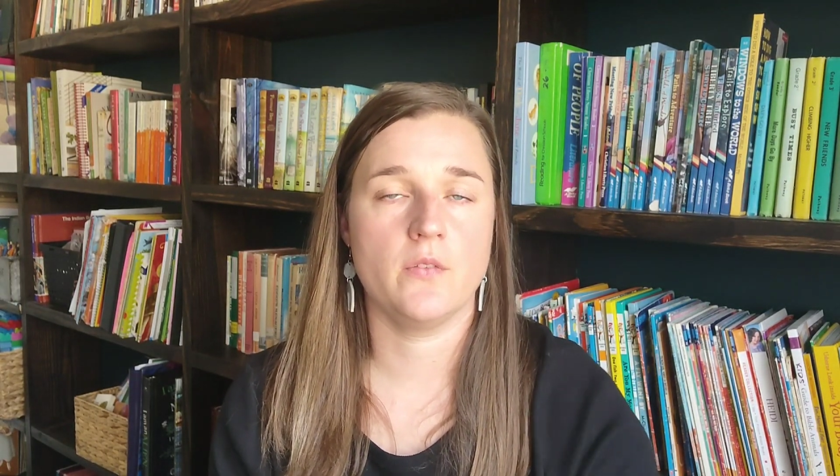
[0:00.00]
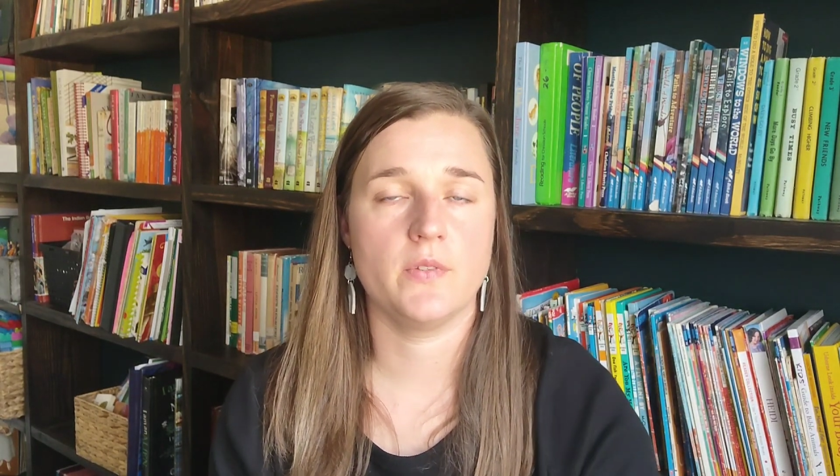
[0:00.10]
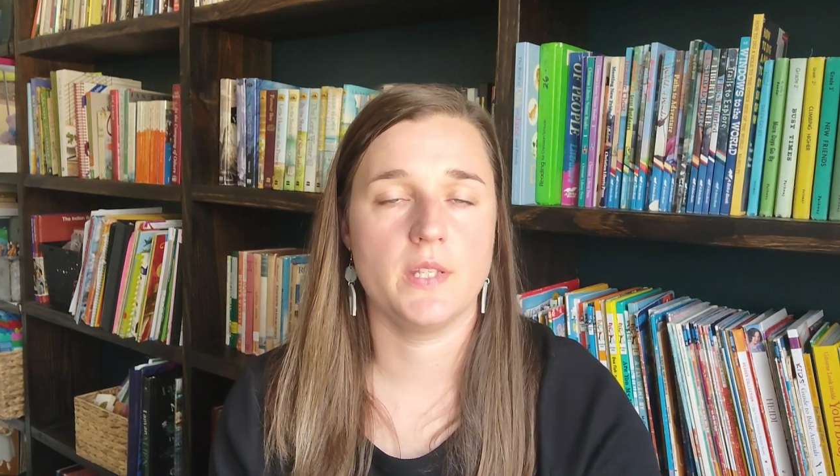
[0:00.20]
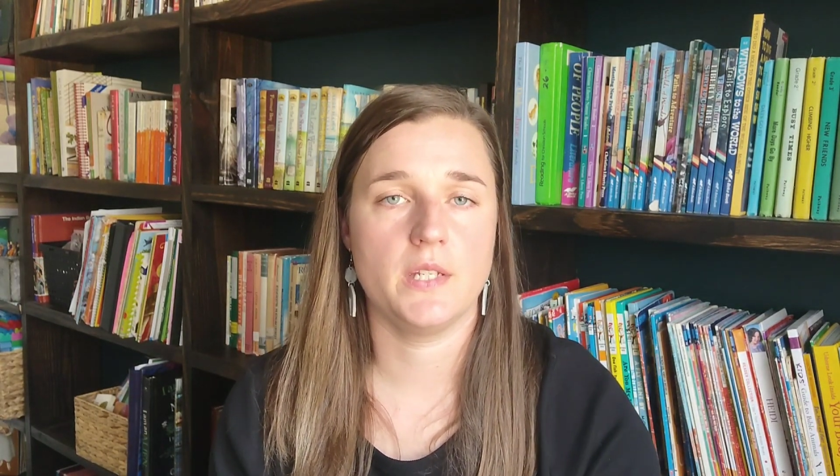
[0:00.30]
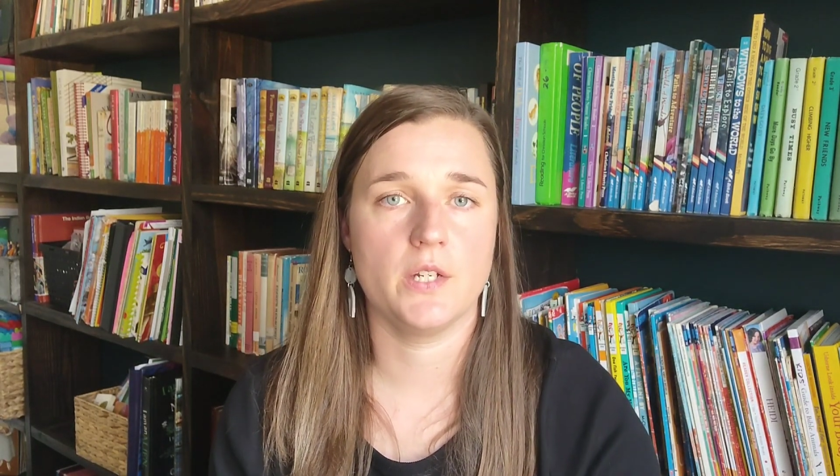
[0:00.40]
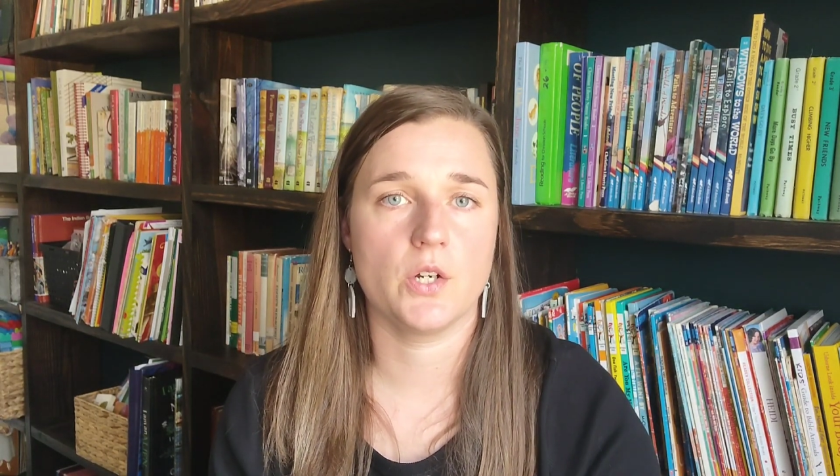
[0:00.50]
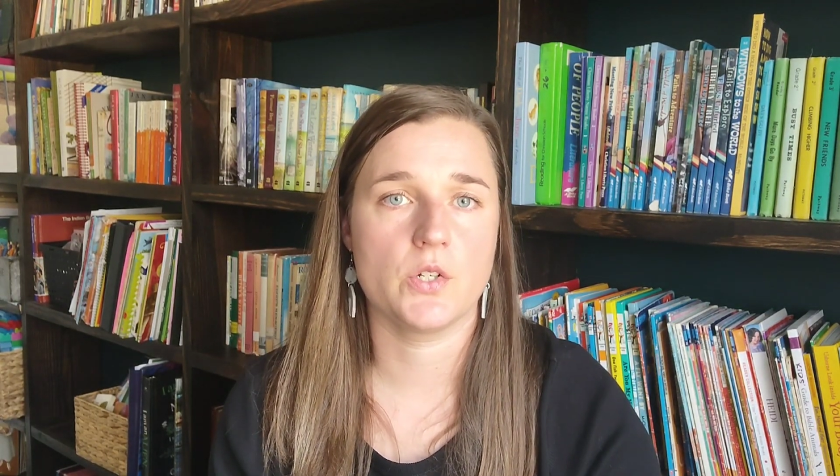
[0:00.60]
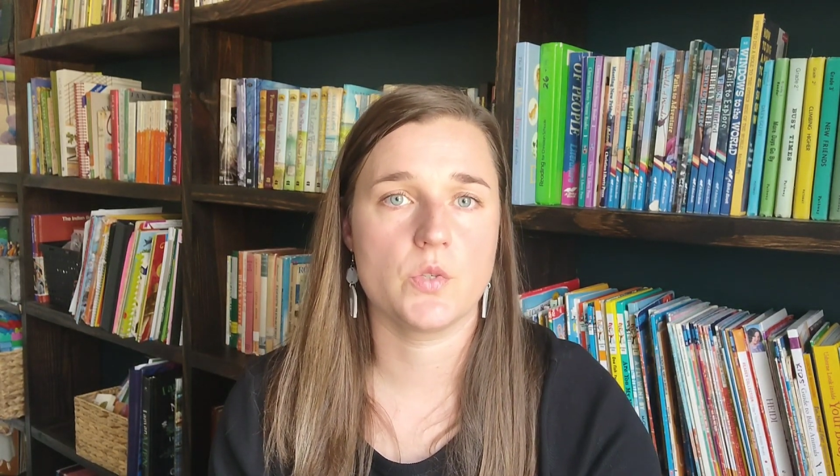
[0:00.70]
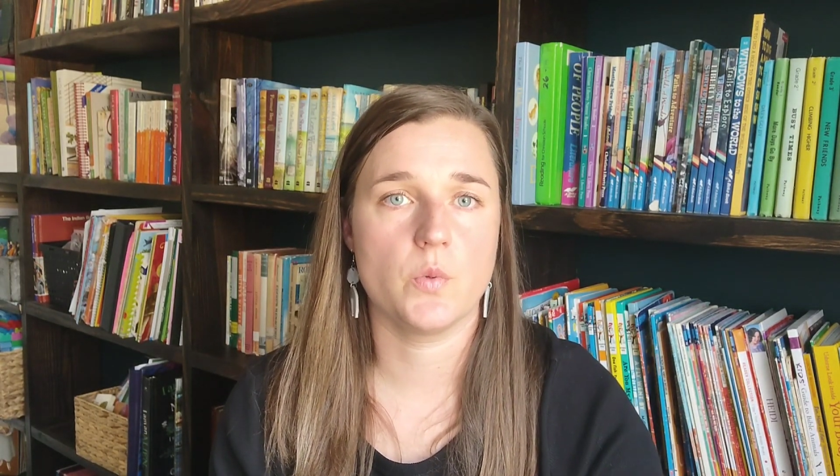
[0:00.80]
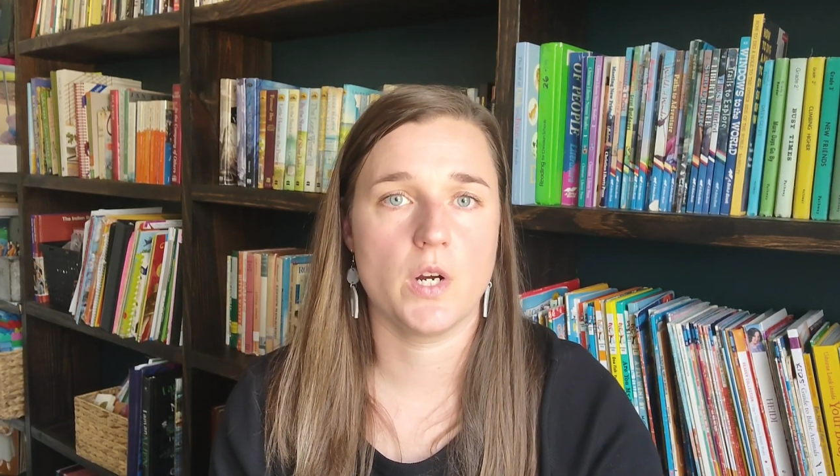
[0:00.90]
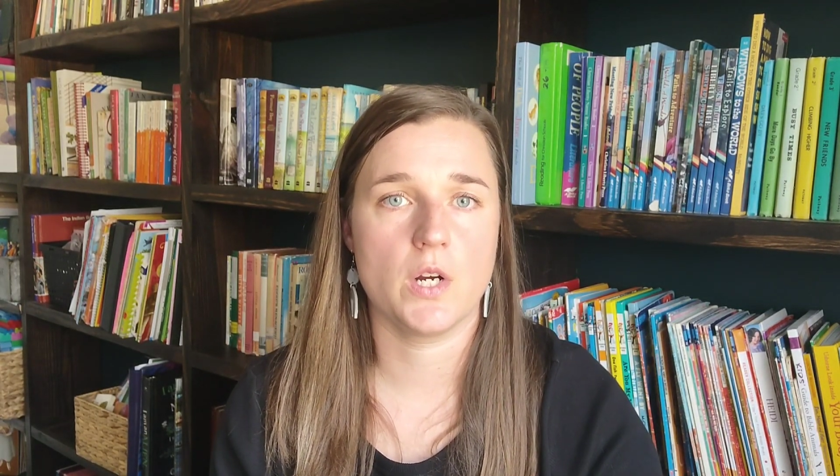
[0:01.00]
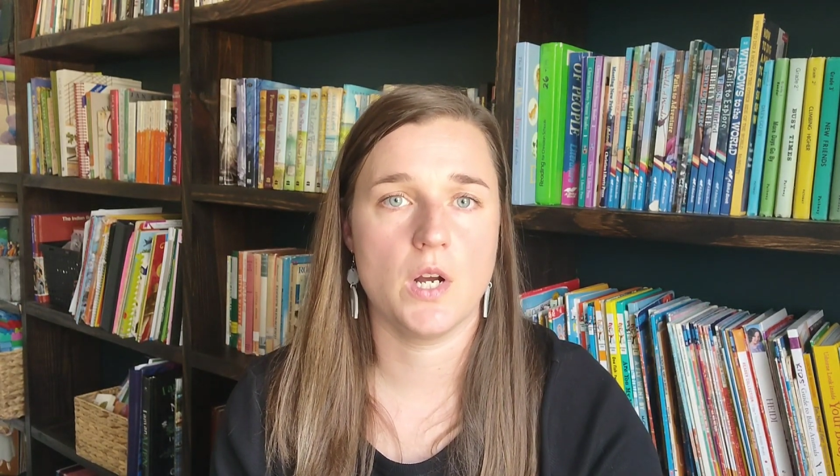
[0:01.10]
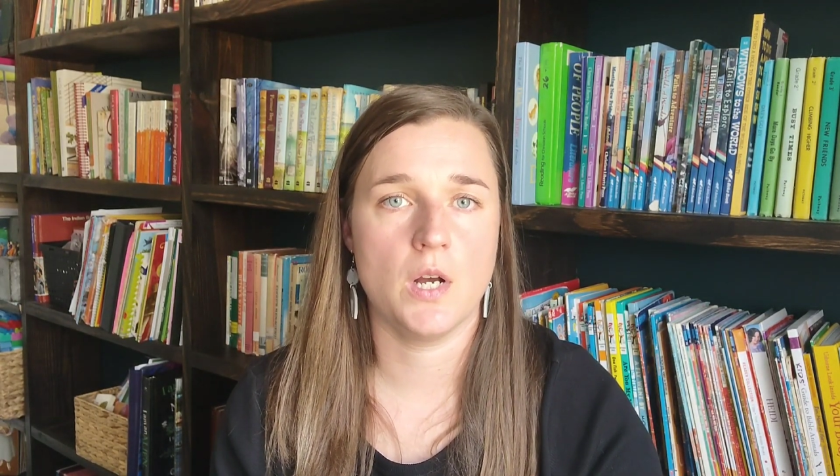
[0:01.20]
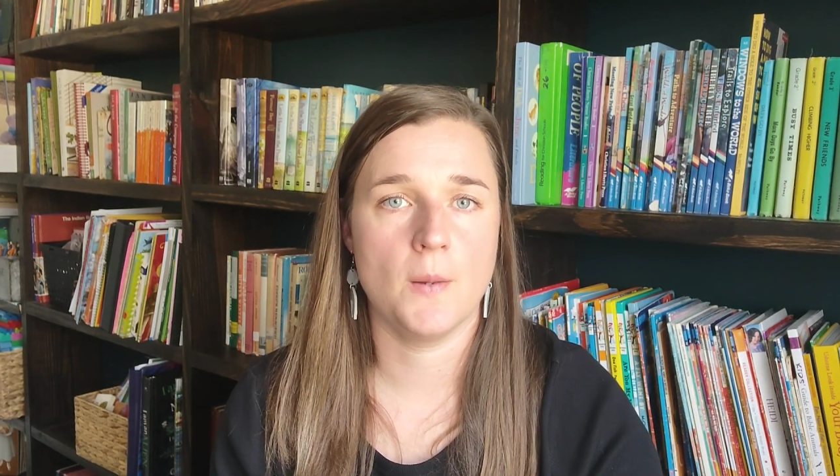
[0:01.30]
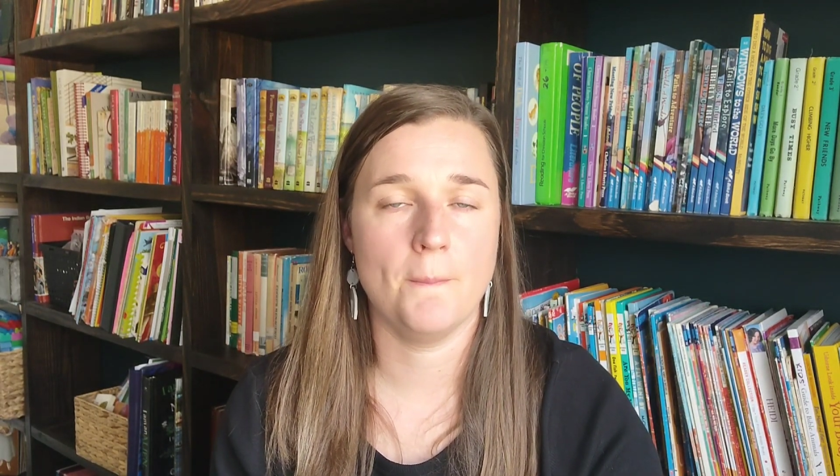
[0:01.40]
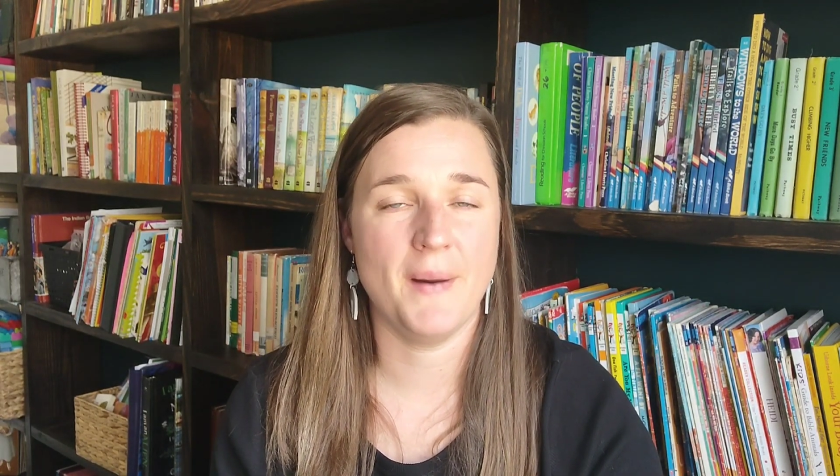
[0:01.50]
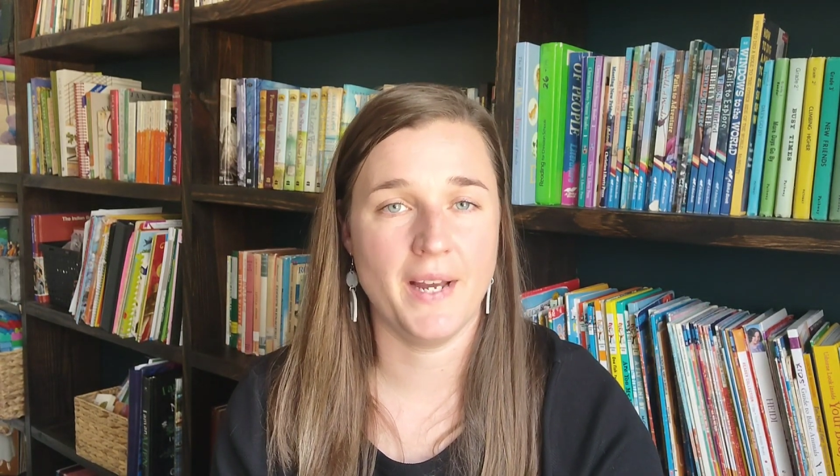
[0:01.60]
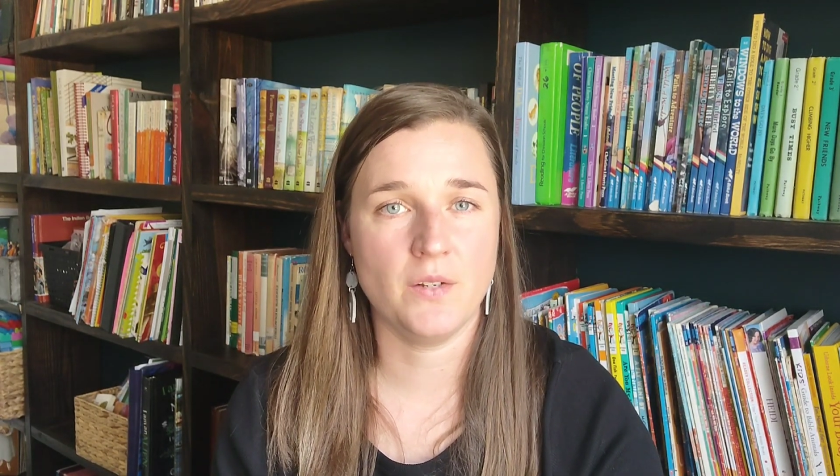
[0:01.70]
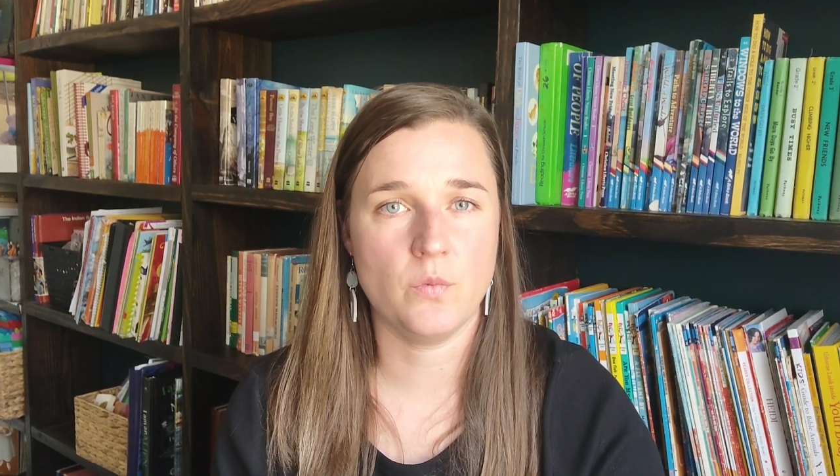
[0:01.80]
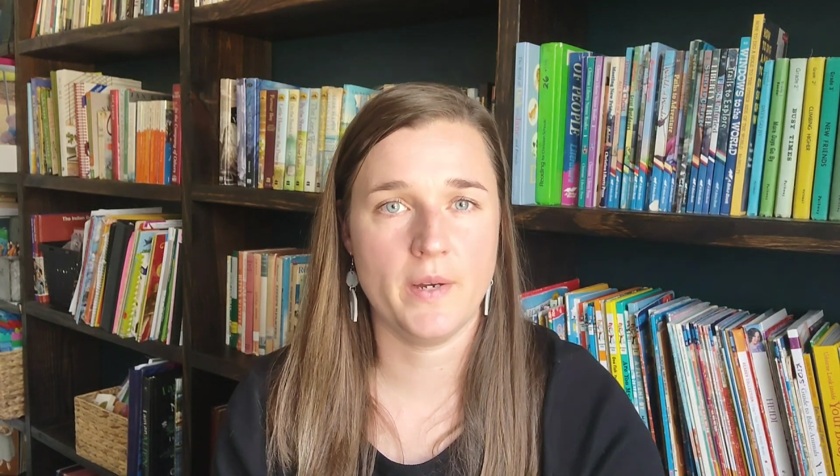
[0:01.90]
over the years were
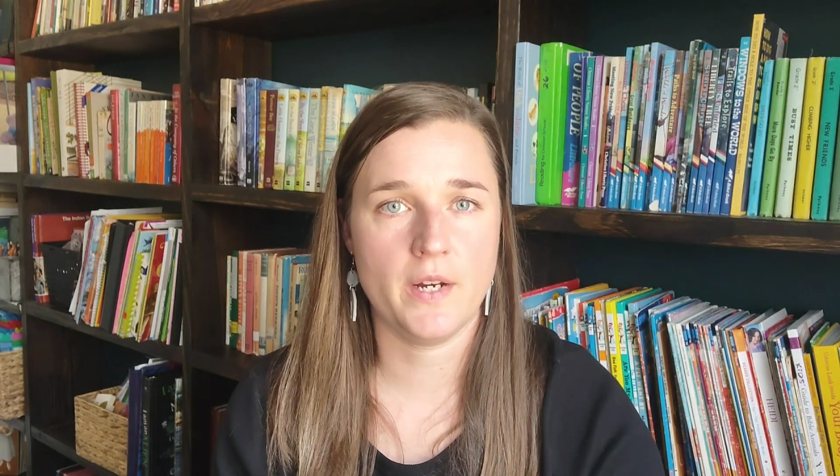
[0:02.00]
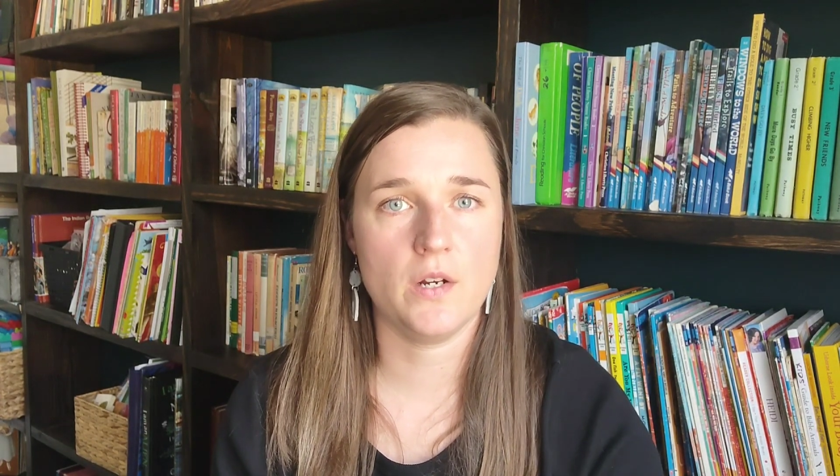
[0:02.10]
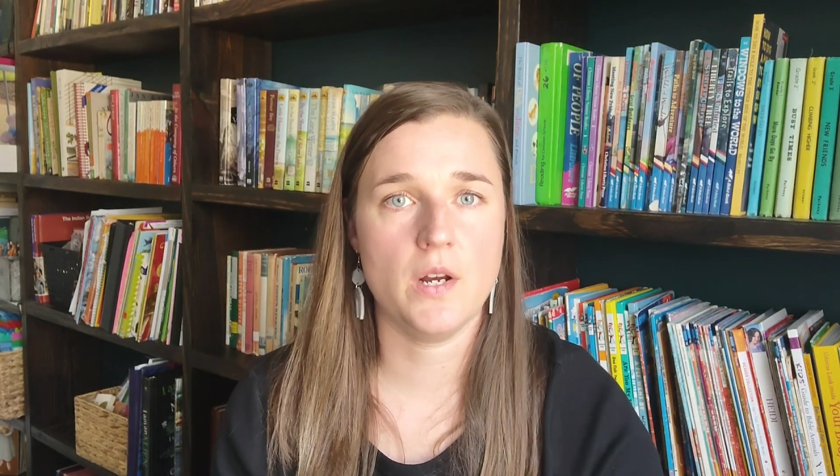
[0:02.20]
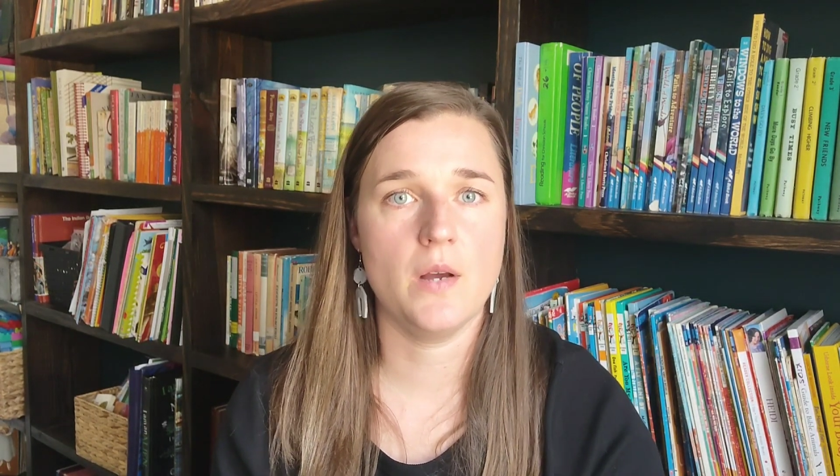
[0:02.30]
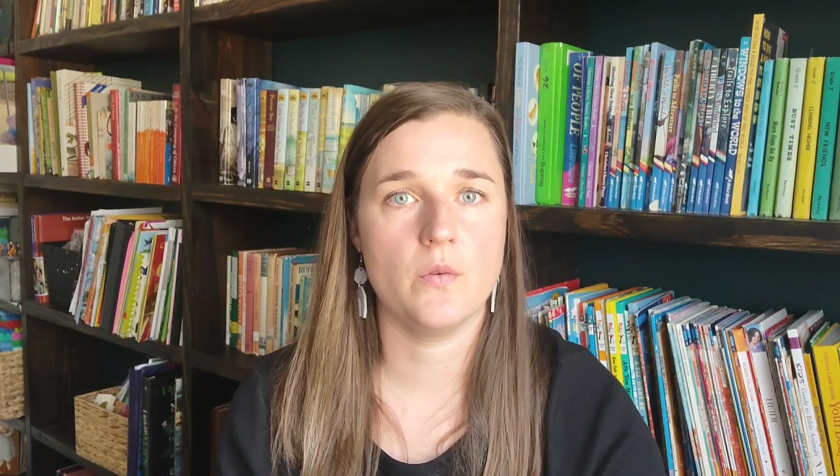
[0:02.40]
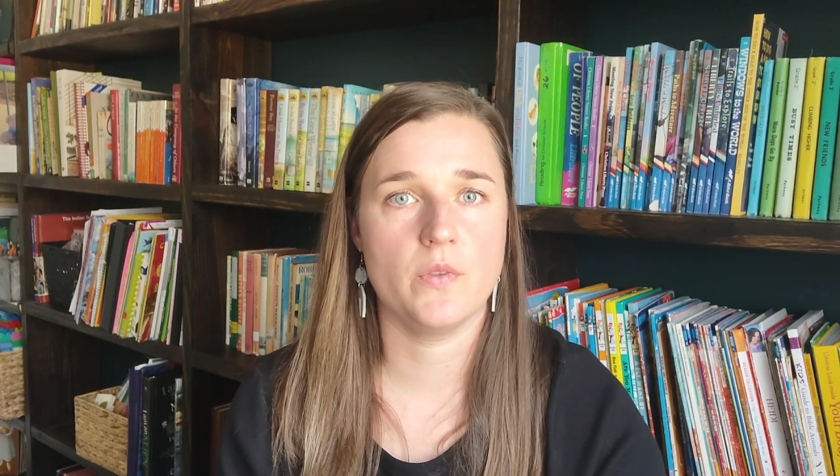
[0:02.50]
Mindware.